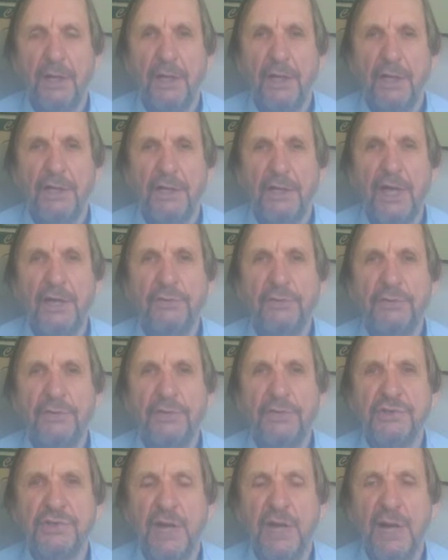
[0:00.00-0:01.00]
Later in
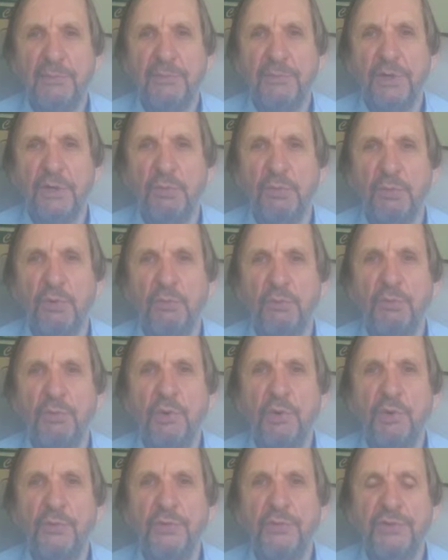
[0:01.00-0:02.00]
the chapter, we'll
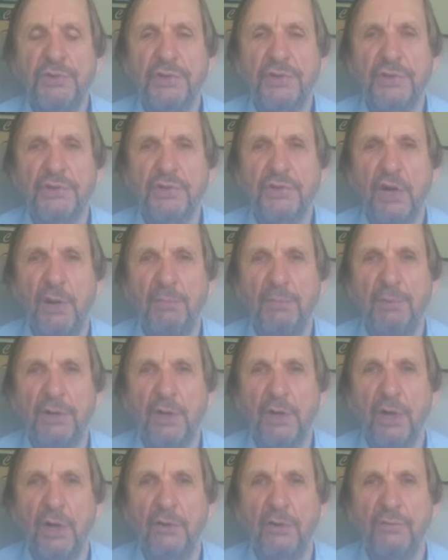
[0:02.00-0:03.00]
move to the
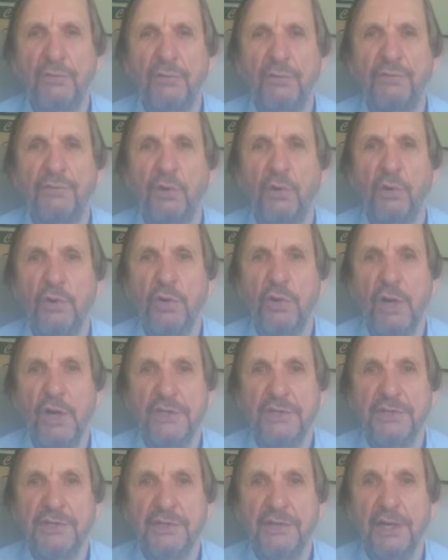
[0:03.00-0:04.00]
topic of
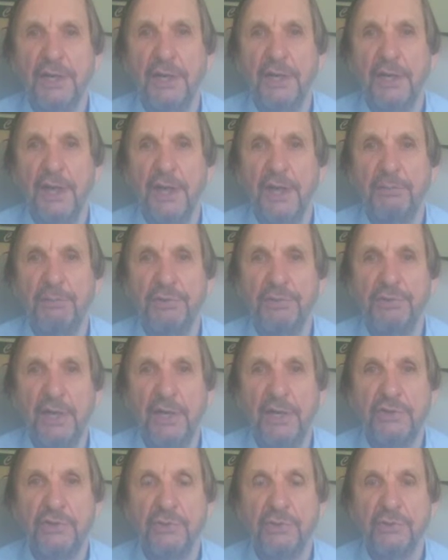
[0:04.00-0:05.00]
forecasting and
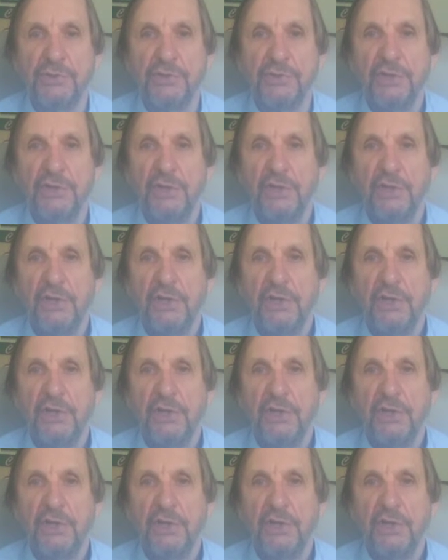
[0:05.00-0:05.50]
potentials.